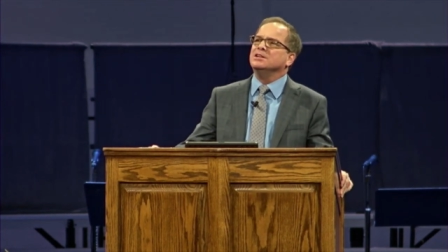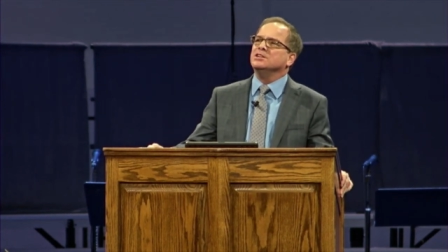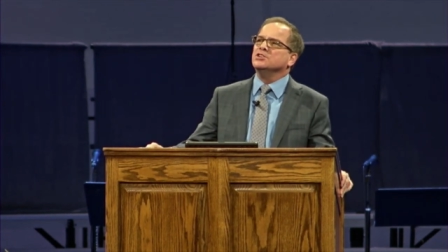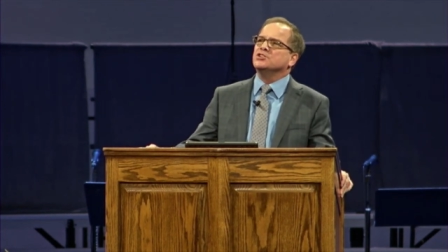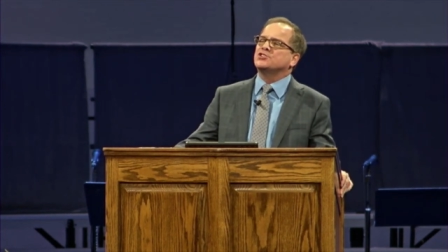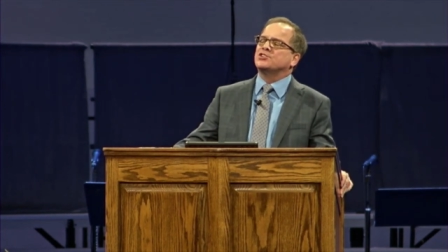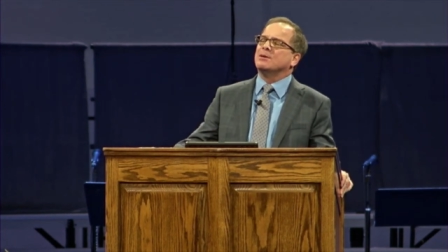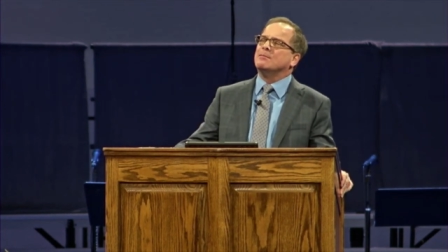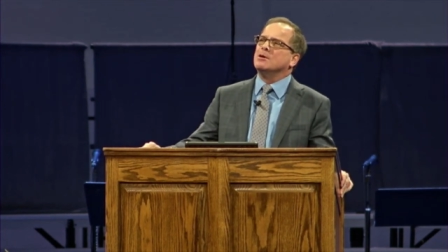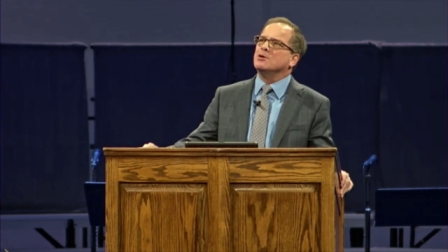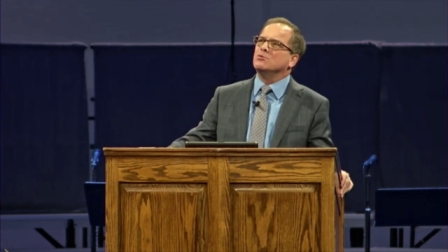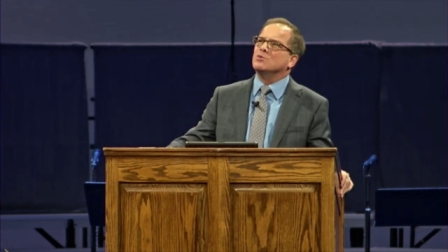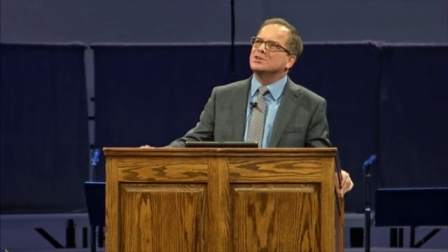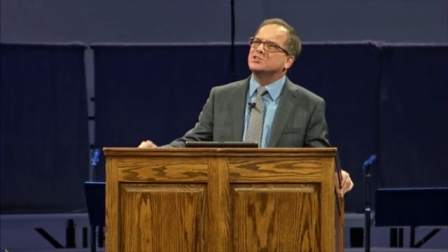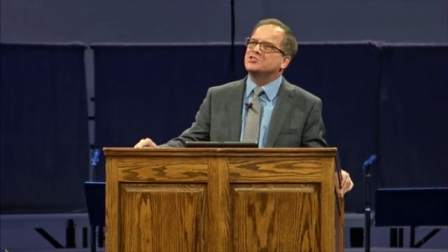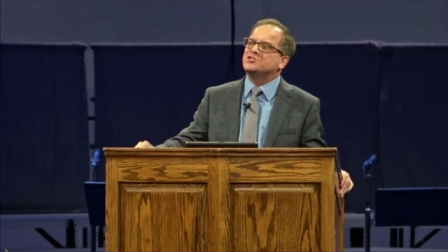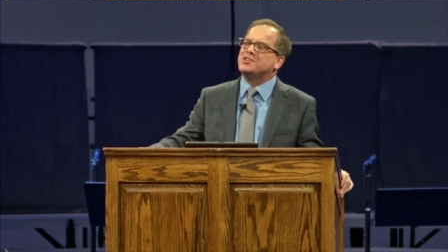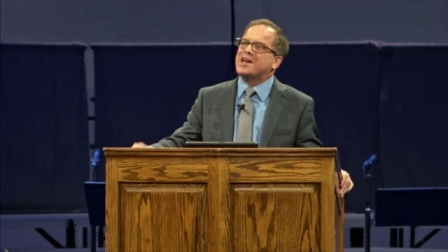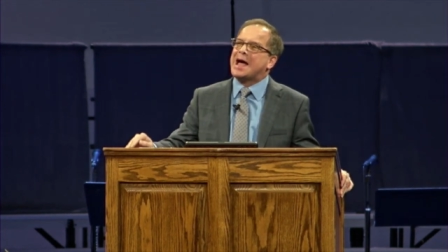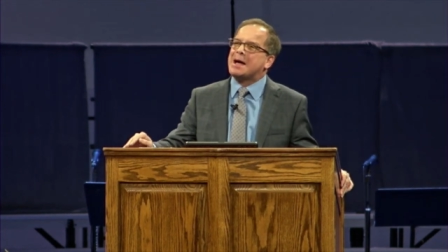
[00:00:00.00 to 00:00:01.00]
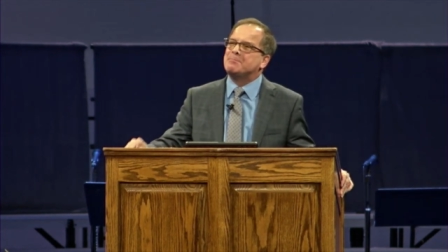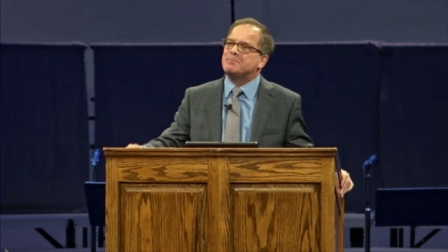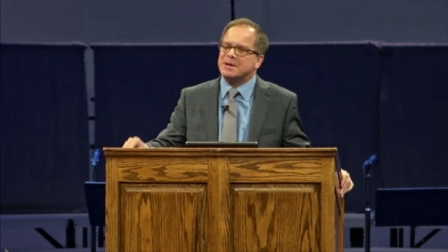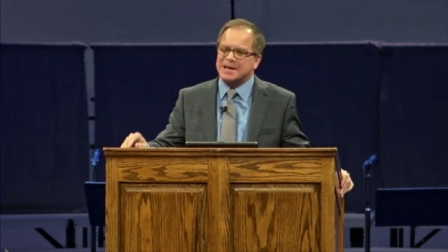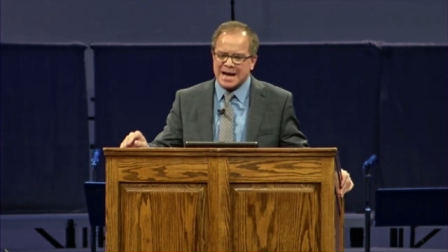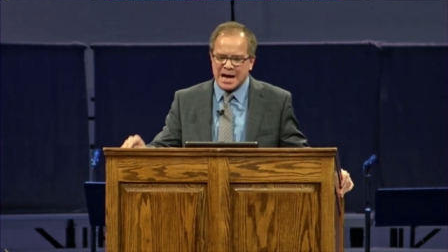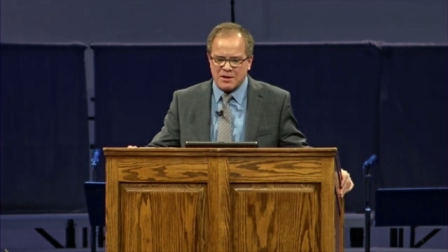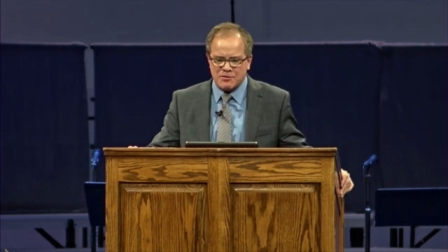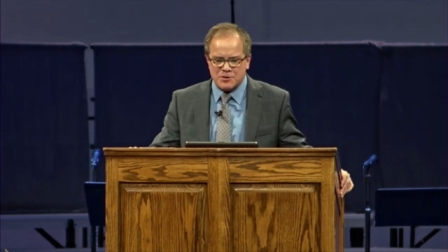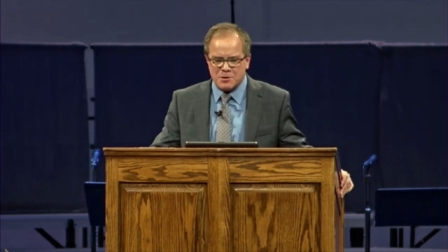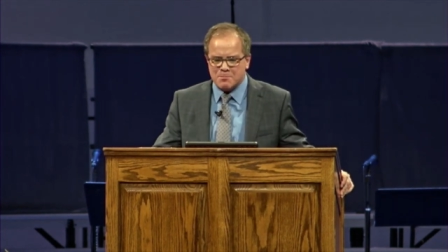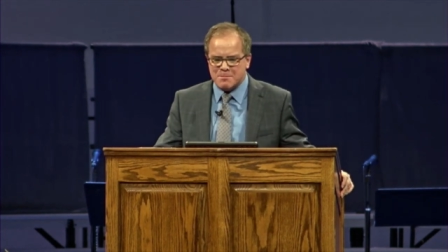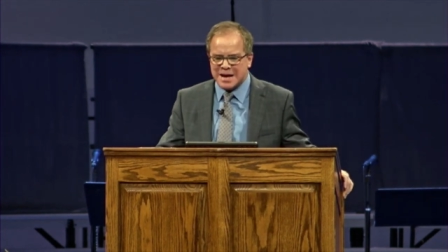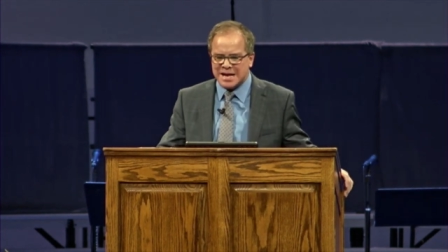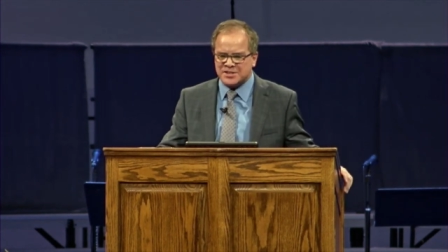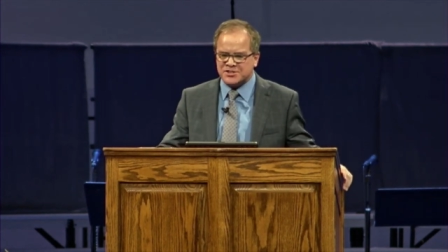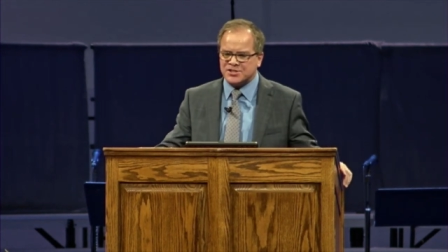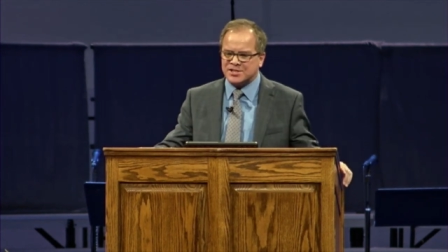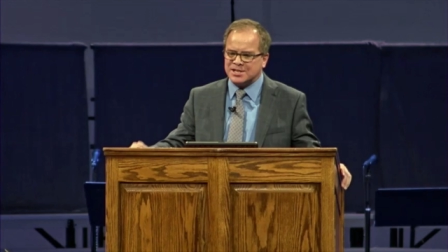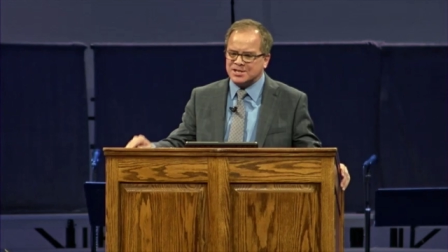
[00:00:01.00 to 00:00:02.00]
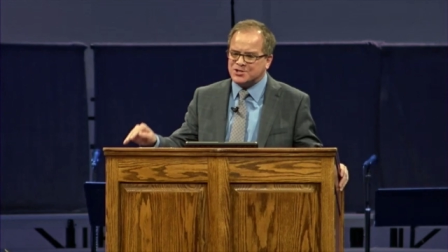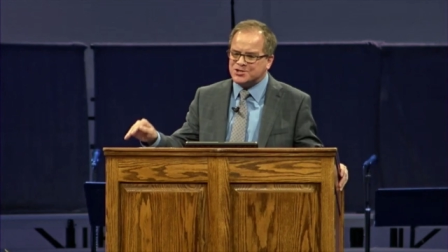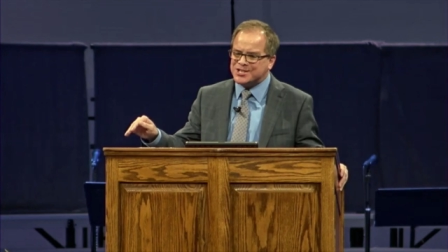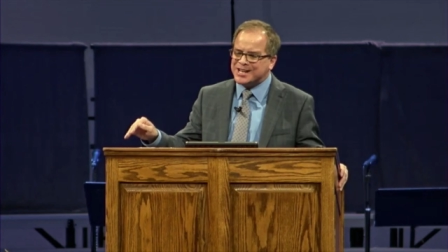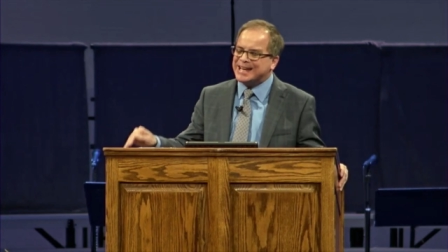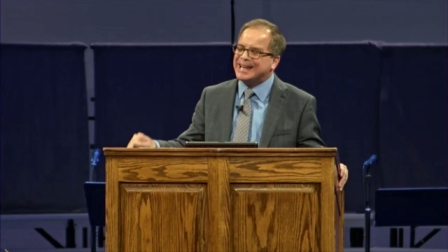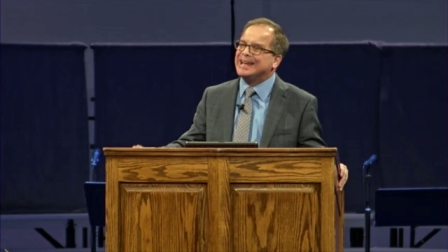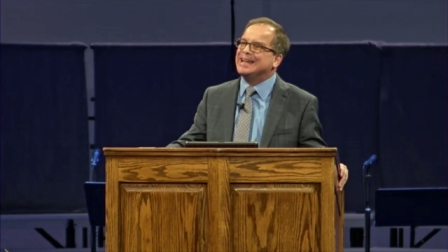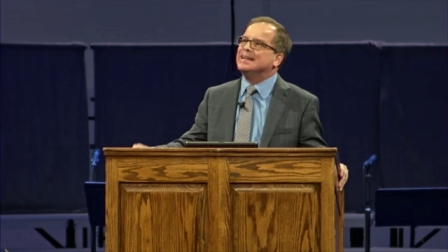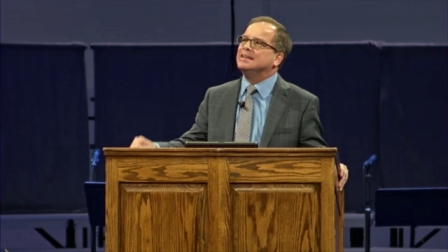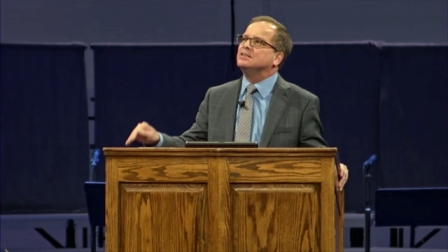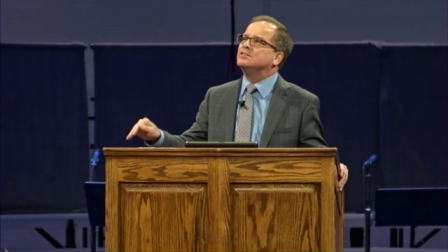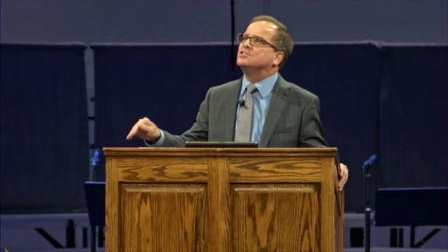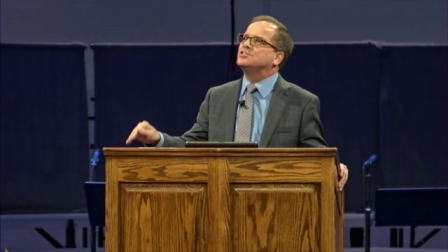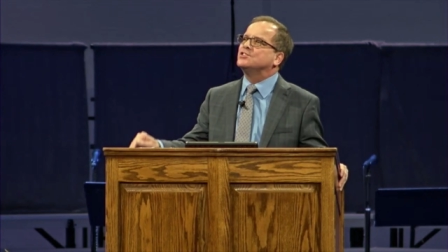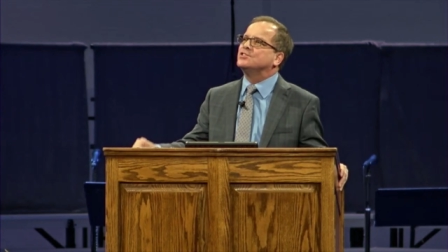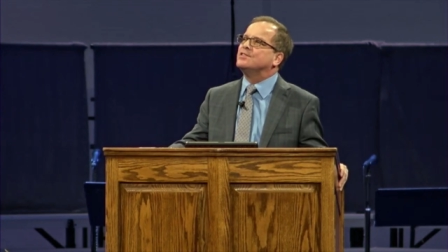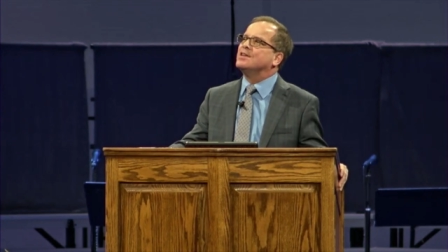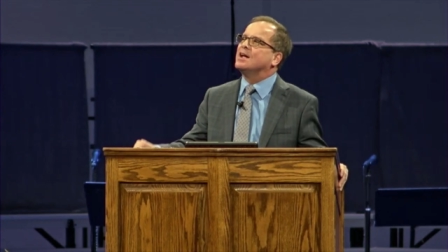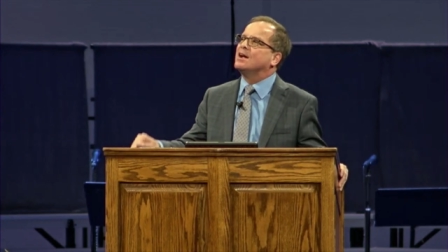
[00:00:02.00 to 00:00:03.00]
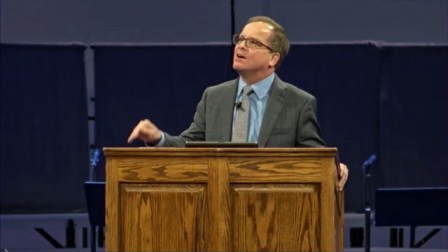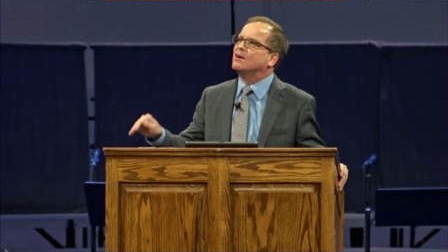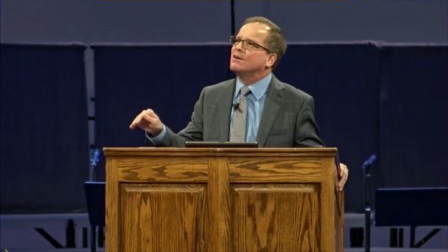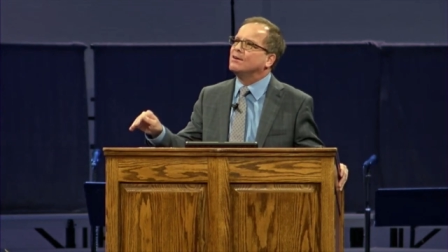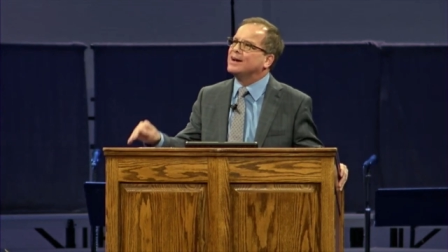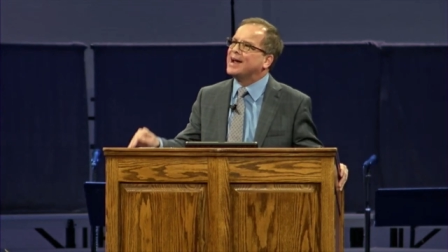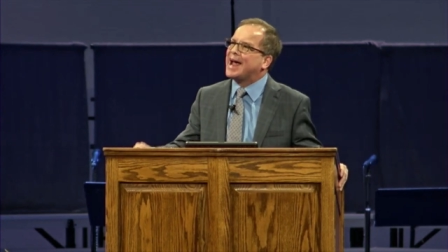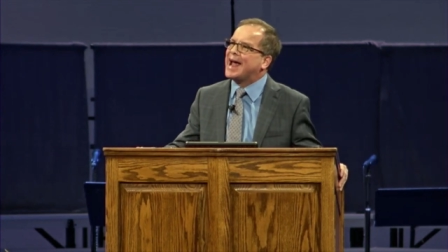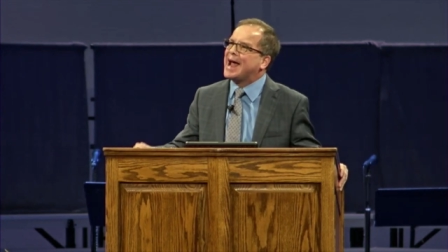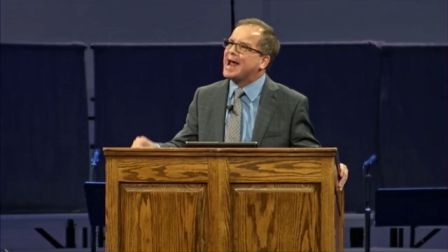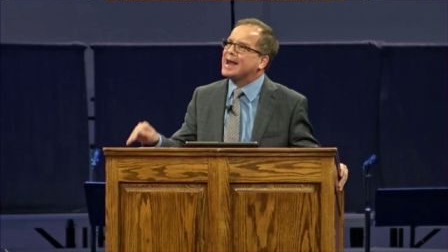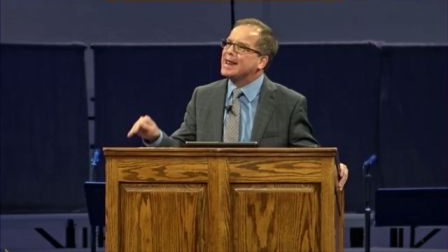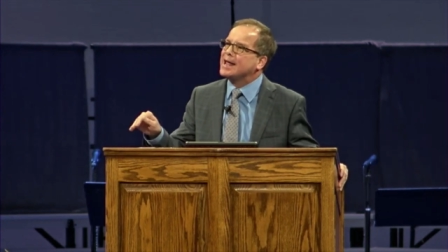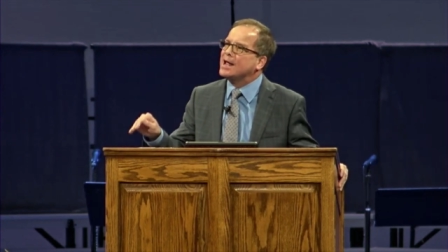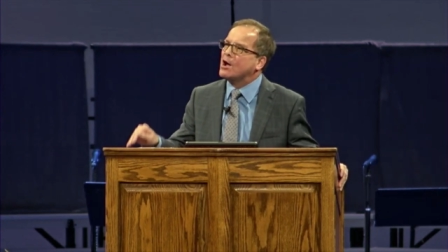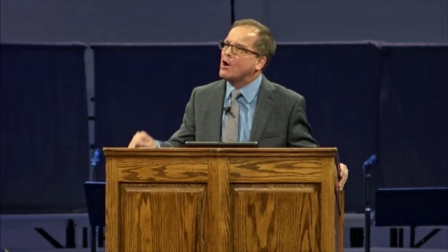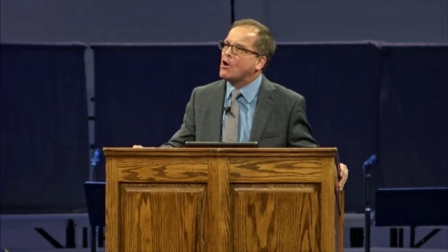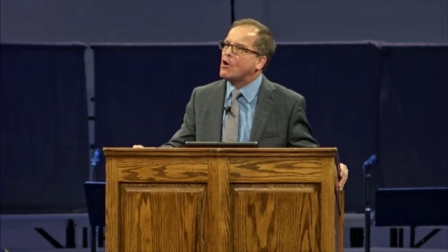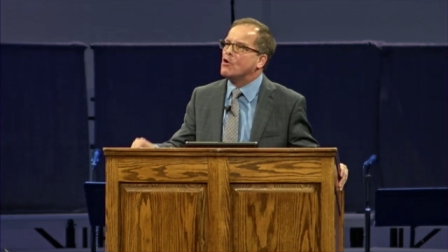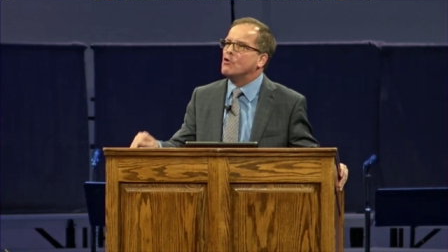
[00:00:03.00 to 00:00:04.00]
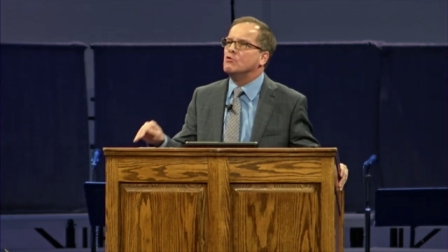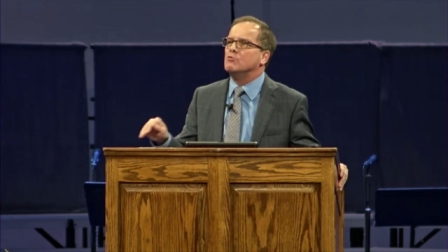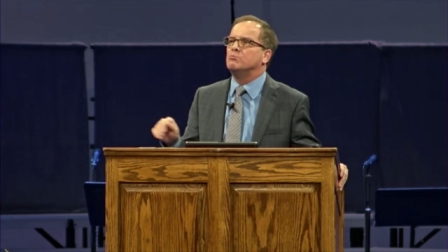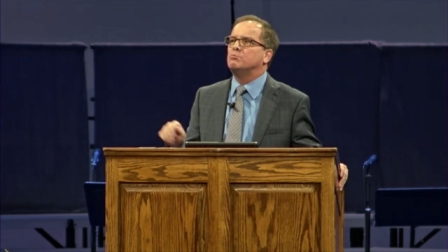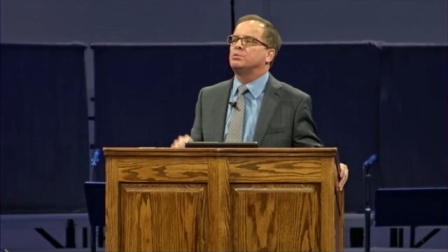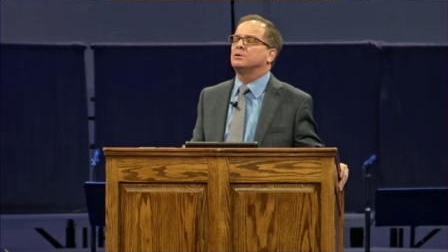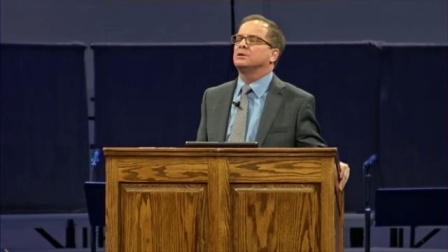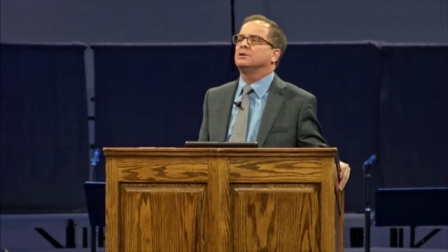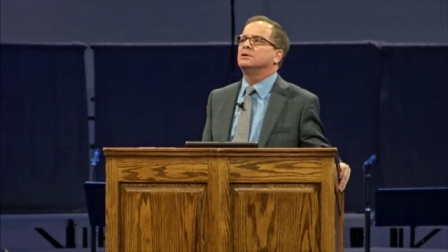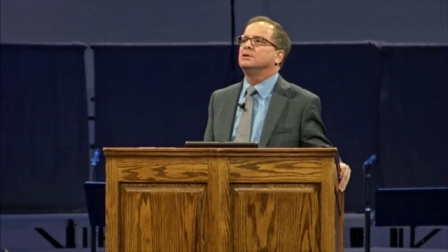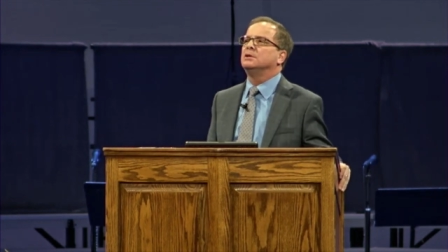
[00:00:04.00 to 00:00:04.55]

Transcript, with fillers: Someone was tapping out the message Is there any hope?